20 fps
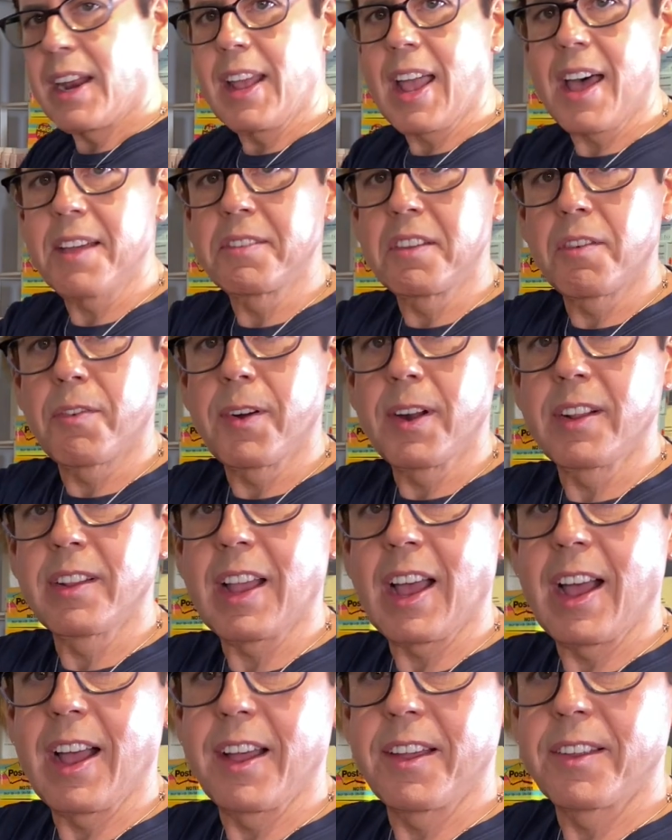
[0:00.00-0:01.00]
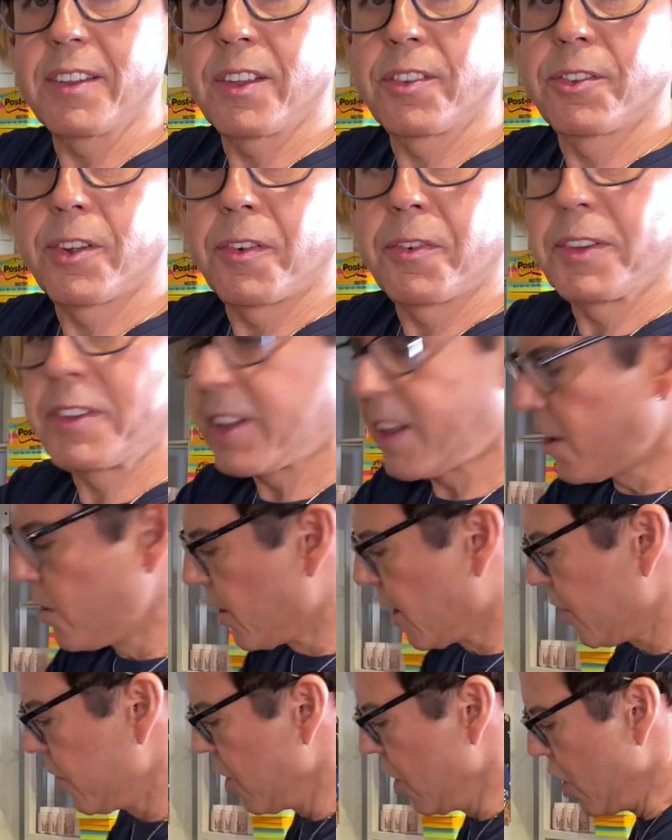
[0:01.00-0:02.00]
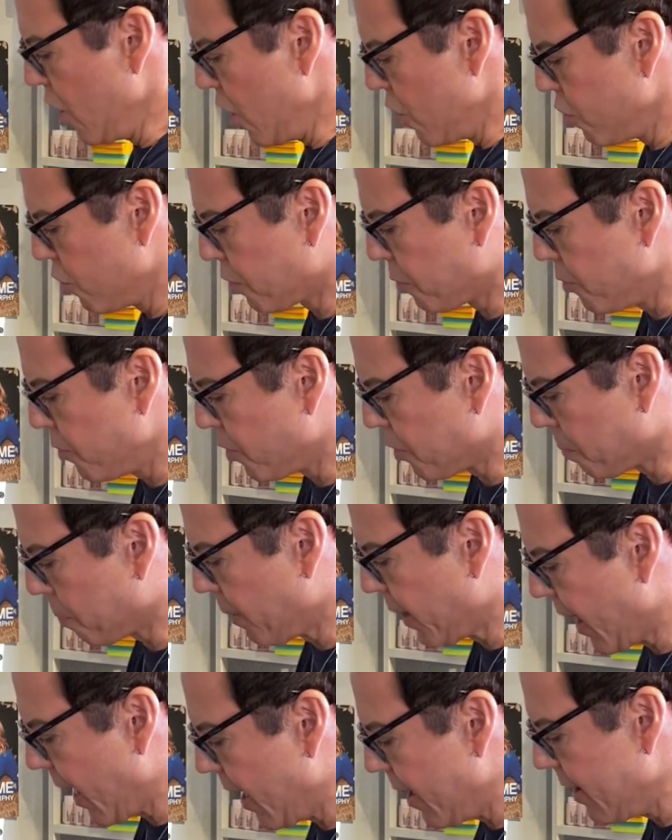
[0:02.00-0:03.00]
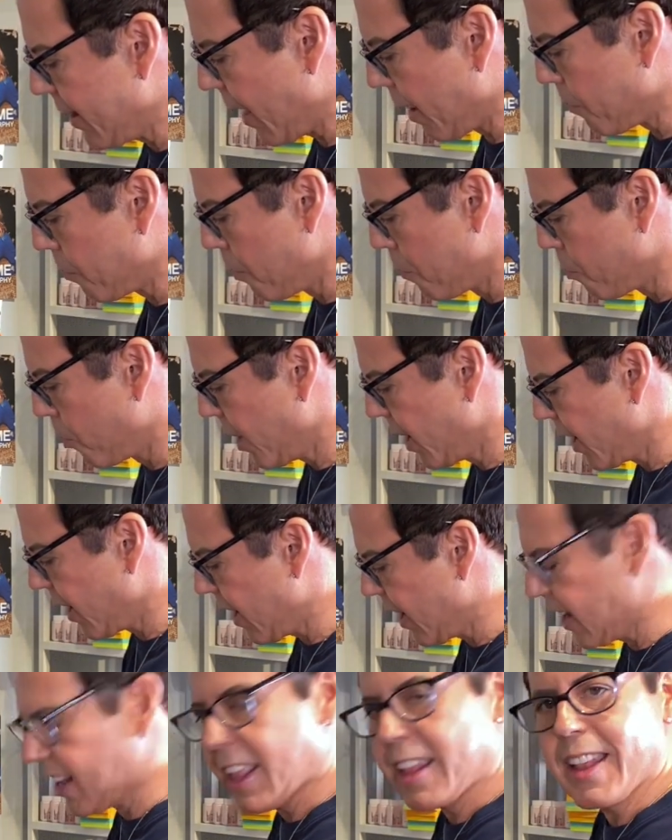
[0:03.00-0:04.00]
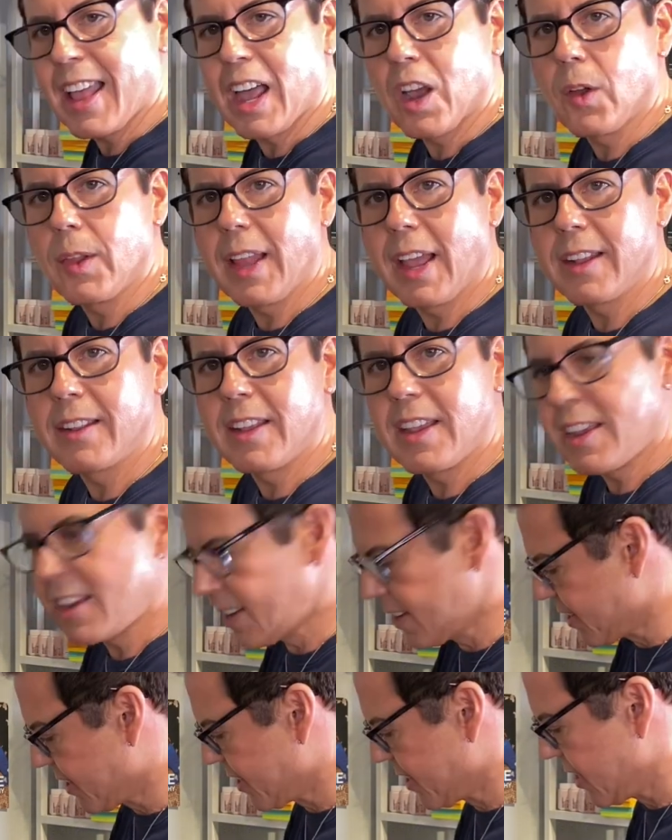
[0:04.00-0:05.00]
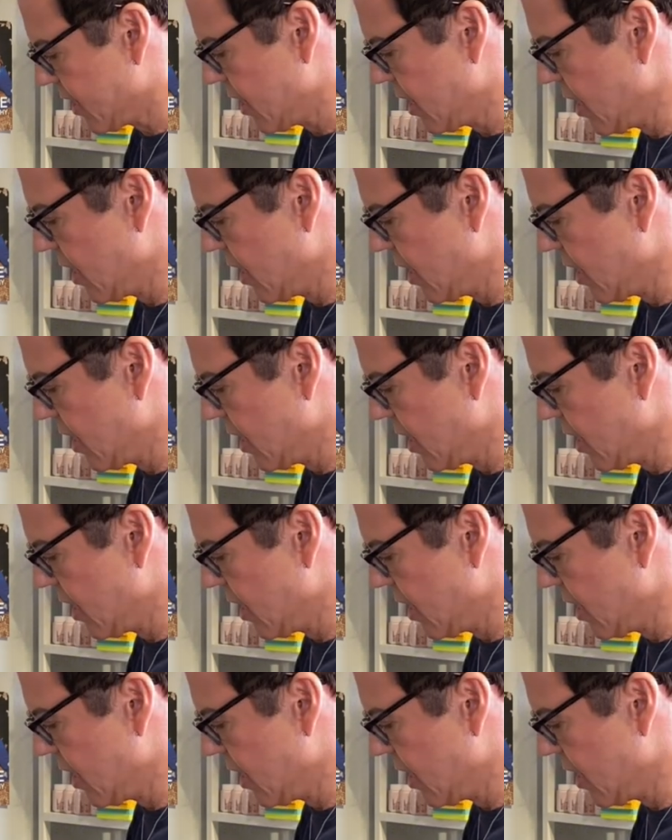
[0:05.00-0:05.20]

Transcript: it has different uh, surfaces that you can just just play like we're putting it in an angle like this